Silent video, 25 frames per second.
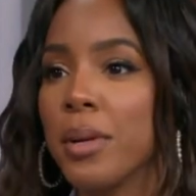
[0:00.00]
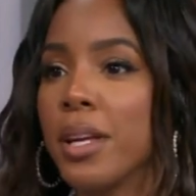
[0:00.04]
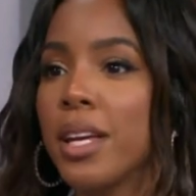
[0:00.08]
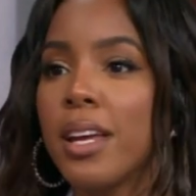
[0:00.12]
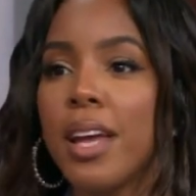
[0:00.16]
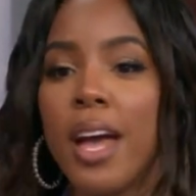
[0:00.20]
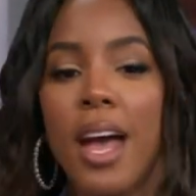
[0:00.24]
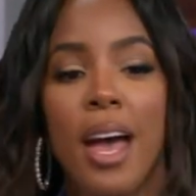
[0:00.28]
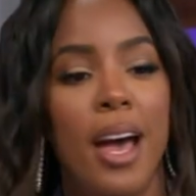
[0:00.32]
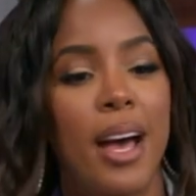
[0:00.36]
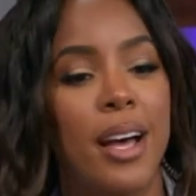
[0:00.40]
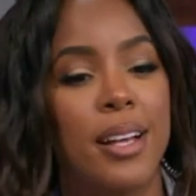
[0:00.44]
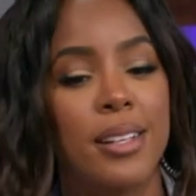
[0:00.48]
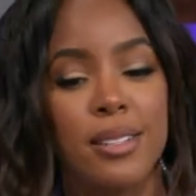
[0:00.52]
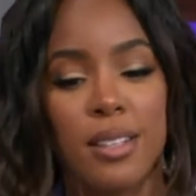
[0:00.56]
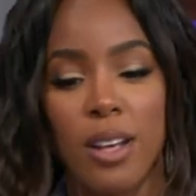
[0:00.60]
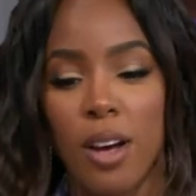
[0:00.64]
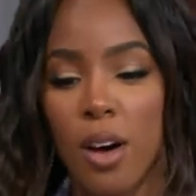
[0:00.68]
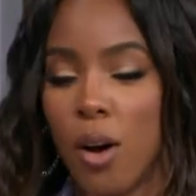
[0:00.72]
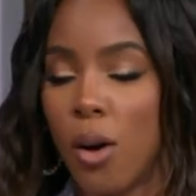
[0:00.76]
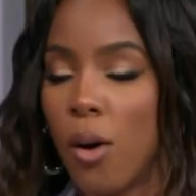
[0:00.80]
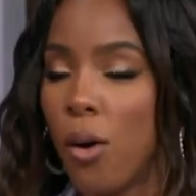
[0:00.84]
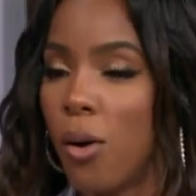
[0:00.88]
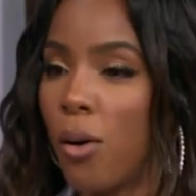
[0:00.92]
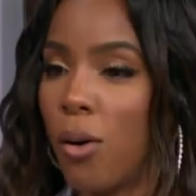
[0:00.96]
He has
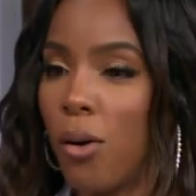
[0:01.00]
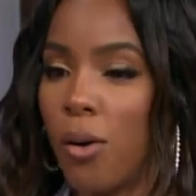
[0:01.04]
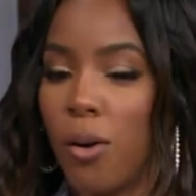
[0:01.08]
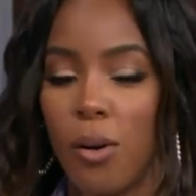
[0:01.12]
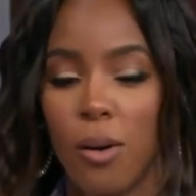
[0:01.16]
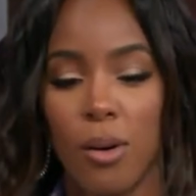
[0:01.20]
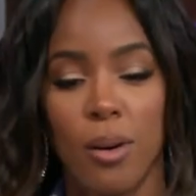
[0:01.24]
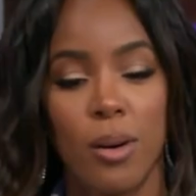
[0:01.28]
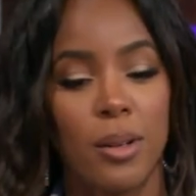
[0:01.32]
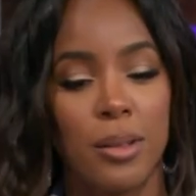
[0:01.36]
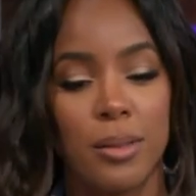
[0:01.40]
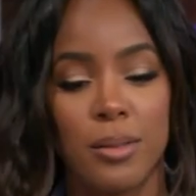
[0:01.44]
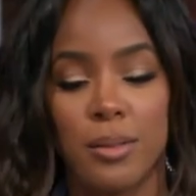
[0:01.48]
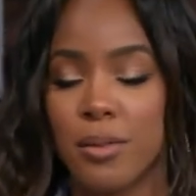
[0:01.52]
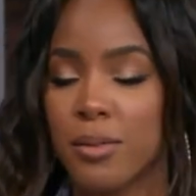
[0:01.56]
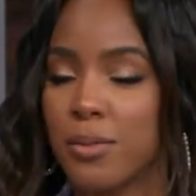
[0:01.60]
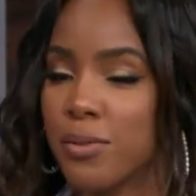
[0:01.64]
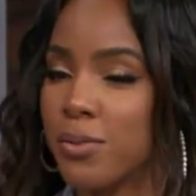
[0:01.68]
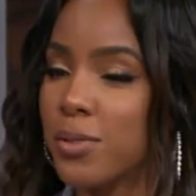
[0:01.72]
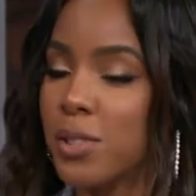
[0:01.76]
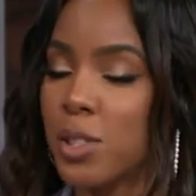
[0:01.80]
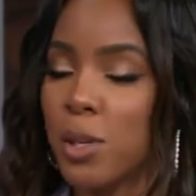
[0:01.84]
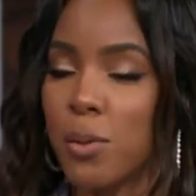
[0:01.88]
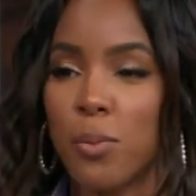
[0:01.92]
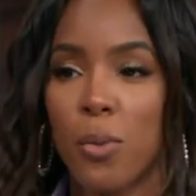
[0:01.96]
a whole
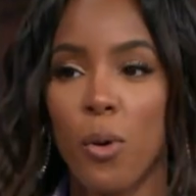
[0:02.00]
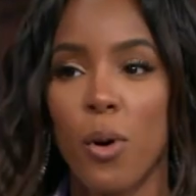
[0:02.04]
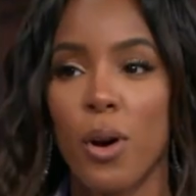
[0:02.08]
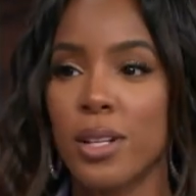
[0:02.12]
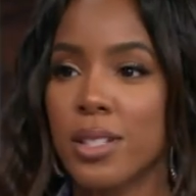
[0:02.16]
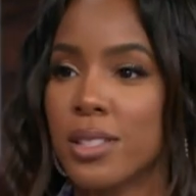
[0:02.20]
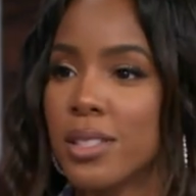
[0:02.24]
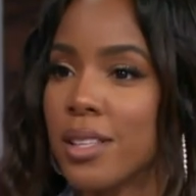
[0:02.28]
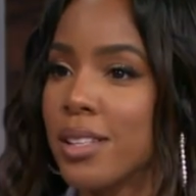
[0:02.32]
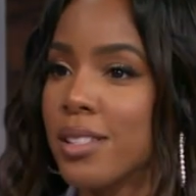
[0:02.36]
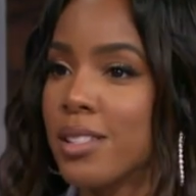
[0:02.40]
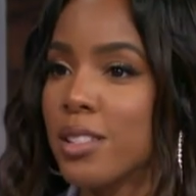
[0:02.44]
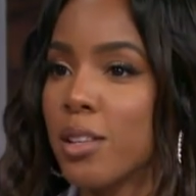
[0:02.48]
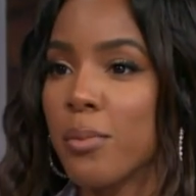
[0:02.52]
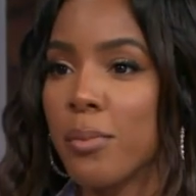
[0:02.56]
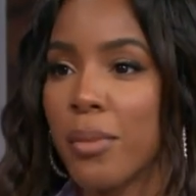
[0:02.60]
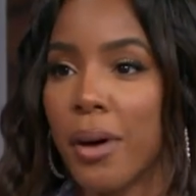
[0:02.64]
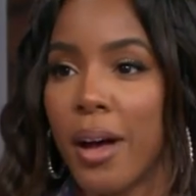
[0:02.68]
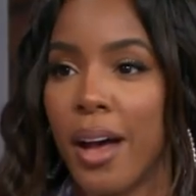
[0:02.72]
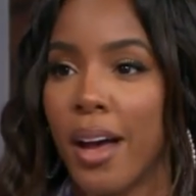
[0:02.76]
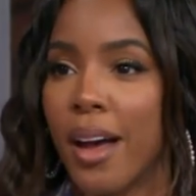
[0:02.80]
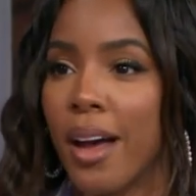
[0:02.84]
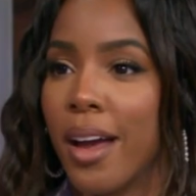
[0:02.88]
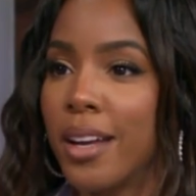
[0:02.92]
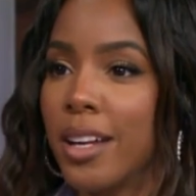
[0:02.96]
support system
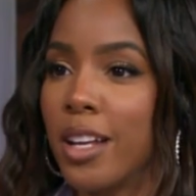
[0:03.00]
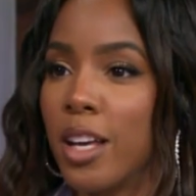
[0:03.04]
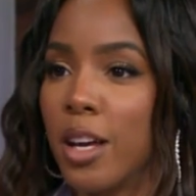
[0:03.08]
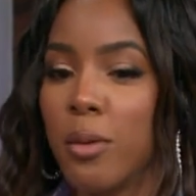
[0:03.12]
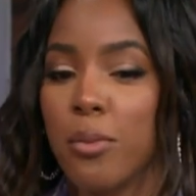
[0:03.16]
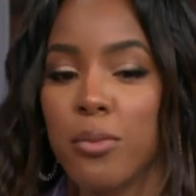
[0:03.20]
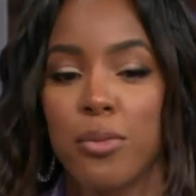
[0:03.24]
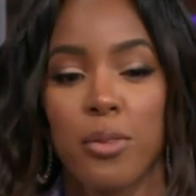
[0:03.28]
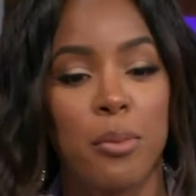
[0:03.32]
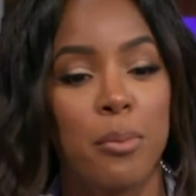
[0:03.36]
behind him.